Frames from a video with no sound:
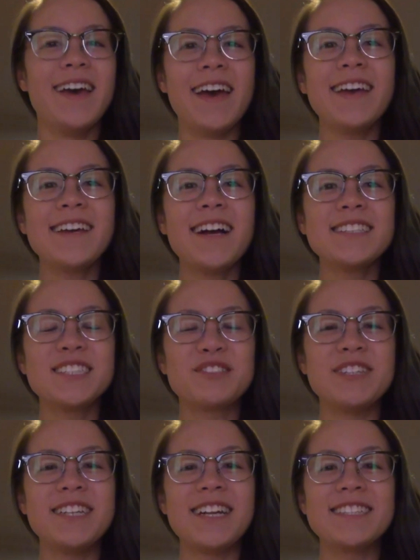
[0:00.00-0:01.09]
Hey guys, it's
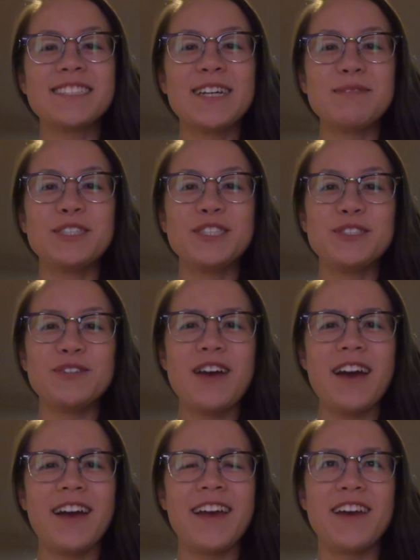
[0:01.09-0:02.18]
Rin and it's time to do
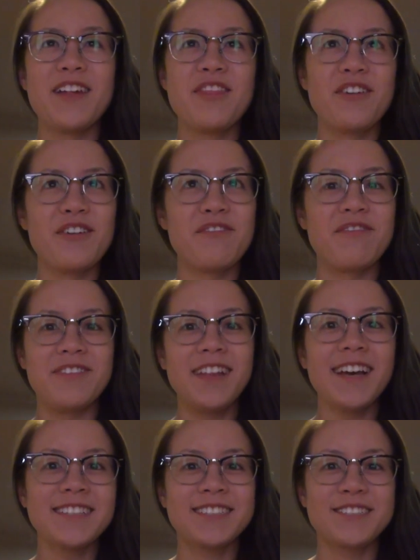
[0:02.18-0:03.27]
a The
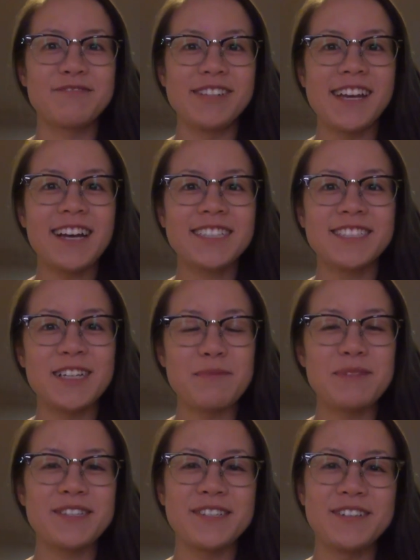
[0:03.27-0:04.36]
Flash reaction
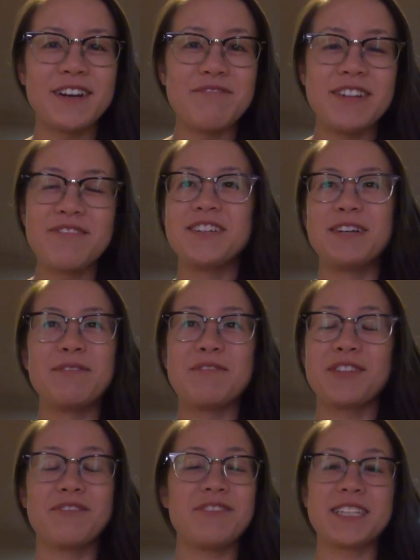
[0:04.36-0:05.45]
episode. I've never done one
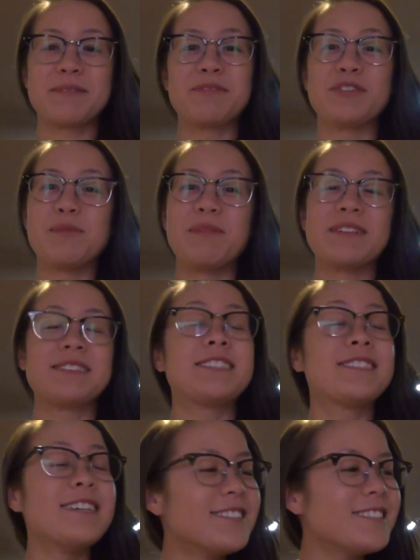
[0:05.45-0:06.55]
for The Flash before, but
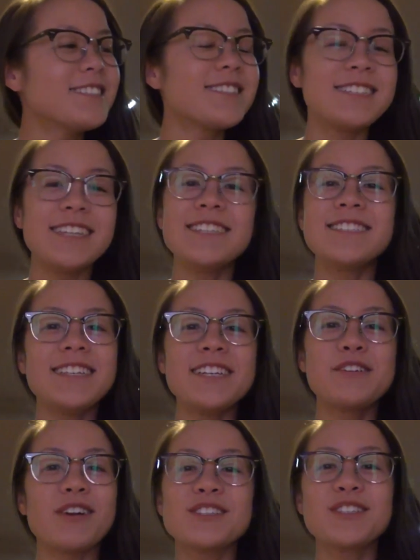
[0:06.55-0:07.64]
since it's
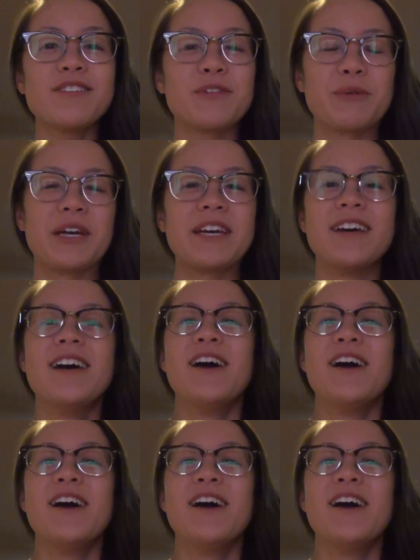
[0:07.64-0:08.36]
DC crossover week,